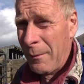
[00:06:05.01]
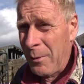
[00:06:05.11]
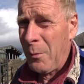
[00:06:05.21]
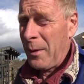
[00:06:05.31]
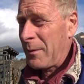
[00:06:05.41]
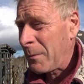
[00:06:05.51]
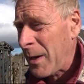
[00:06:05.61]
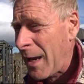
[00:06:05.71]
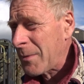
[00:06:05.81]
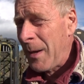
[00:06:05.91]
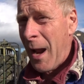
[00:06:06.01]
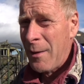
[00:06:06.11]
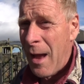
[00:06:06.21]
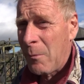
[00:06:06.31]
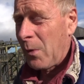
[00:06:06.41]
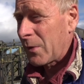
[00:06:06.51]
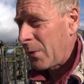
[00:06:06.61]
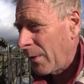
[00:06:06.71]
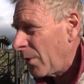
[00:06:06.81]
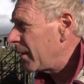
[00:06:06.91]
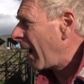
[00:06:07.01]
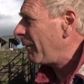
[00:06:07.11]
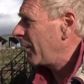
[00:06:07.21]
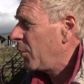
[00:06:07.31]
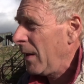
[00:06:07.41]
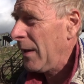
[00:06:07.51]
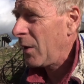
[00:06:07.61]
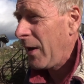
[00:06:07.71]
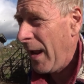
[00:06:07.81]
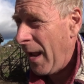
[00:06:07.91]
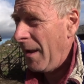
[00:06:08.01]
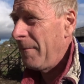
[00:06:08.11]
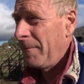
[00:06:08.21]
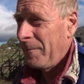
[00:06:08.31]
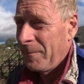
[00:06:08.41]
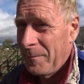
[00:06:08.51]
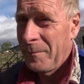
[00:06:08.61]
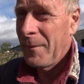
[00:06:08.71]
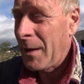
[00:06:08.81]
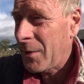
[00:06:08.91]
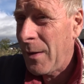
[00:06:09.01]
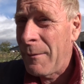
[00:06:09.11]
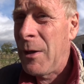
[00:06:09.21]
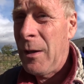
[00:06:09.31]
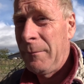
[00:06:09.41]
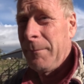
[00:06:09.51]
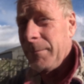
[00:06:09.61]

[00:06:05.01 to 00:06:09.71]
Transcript: I thought someone asked me how that was, so I thought we'd have a quick look at it. Let's go and have a look.